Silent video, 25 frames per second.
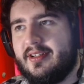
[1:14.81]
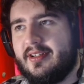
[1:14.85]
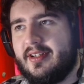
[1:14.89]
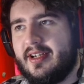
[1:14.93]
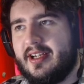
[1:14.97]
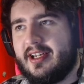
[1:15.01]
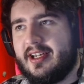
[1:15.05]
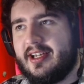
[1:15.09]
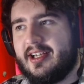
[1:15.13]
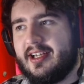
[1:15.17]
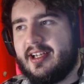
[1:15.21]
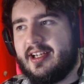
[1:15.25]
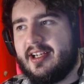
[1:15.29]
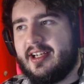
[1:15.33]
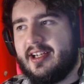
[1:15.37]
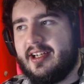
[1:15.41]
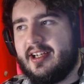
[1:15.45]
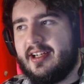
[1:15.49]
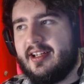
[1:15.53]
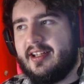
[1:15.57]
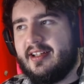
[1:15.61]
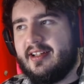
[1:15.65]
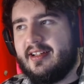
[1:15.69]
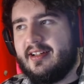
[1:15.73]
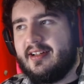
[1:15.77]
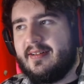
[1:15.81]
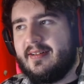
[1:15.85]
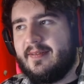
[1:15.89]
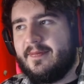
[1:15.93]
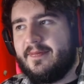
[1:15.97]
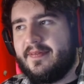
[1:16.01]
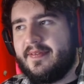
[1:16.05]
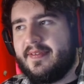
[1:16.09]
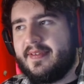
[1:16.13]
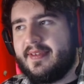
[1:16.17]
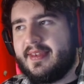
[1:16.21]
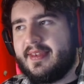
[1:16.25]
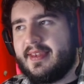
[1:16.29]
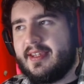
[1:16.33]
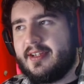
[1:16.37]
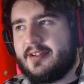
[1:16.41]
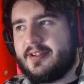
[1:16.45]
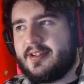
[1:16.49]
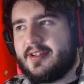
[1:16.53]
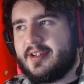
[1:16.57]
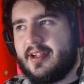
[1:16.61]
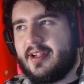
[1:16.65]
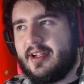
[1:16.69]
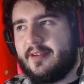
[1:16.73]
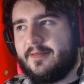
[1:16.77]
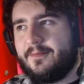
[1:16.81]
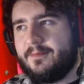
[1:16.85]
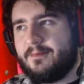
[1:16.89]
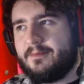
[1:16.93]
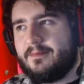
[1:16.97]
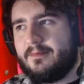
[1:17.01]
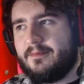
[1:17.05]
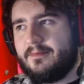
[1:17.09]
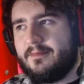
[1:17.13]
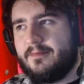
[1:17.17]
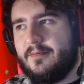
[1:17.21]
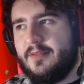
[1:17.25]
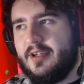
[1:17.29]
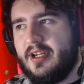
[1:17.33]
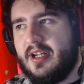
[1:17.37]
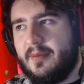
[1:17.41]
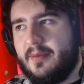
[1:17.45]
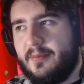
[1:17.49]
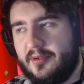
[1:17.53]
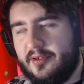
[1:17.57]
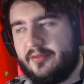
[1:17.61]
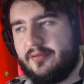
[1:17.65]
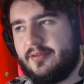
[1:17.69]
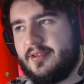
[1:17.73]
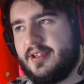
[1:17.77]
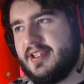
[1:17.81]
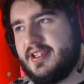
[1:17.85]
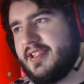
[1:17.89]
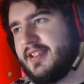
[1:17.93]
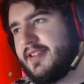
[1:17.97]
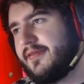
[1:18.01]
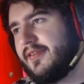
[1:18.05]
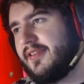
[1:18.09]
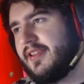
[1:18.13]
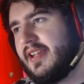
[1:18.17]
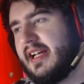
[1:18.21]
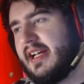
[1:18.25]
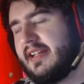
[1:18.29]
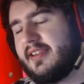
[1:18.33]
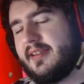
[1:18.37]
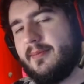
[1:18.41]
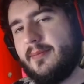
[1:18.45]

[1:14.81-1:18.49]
There's a number of reasons for that.